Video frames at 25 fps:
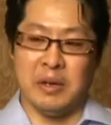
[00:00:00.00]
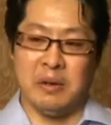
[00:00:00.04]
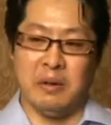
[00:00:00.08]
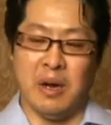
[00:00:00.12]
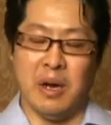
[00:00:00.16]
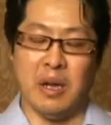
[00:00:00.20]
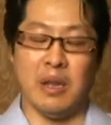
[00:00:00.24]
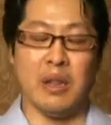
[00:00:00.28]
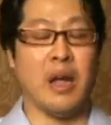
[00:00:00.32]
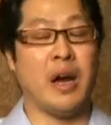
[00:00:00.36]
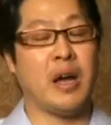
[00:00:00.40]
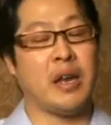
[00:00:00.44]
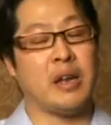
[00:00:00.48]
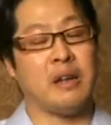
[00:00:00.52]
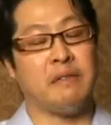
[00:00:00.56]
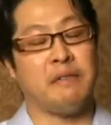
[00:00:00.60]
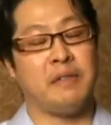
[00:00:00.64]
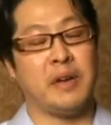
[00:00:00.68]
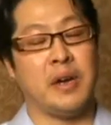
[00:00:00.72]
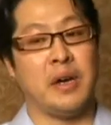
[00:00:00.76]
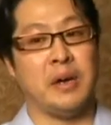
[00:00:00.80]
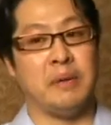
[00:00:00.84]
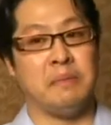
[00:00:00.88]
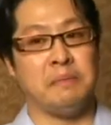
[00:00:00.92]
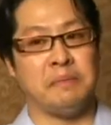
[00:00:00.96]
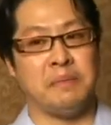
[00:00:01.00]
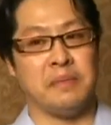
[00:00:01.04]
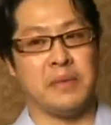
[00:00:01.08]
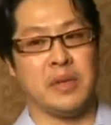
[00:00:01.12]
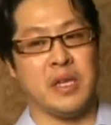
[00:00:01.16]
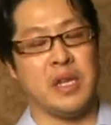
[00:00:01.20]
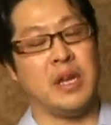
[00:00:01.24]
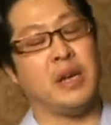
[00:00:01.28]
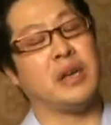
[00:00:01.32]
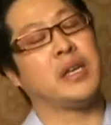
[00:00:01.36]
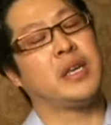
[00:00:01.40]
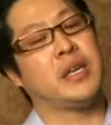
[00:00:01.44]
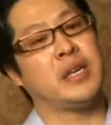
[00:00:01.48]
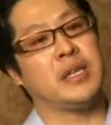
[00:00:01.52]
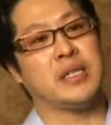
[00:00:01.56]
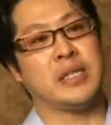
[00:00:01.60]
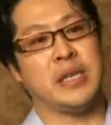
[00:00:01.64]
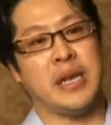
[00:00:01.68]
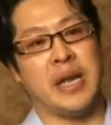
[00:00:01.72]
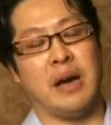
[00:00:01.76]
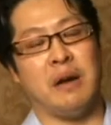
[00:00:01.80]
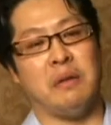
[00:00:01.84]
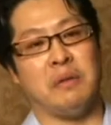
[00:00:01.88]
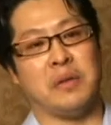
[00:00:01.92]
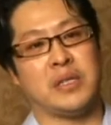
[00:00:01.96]
a lot of young kids
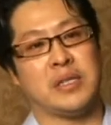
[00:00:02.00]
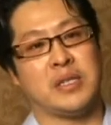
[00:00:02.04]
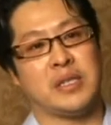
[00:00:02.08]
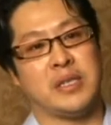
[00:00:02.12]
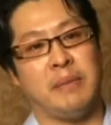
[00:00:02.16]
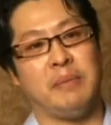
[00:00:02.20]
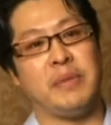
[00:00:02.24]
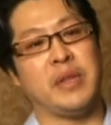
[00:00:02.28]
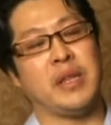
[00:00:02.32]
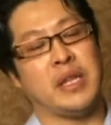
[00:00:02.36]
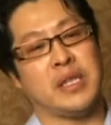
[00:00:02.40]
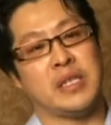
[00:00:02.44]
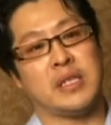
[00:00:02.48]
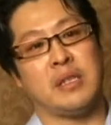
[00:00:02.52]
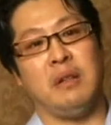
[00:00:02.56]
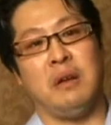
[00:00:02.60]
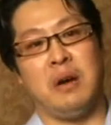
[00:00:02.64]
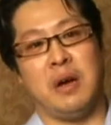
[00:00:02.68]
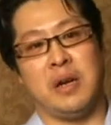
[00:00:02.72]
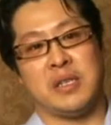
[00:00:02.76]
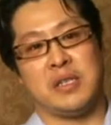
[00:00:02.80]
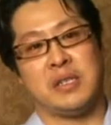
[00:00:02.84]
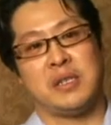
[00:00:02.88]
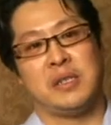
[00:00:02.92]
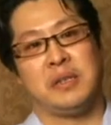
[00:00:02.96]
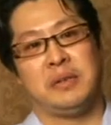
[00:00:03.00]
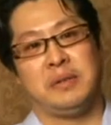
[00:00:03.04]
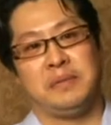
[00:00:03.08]
now, it's something that's lost.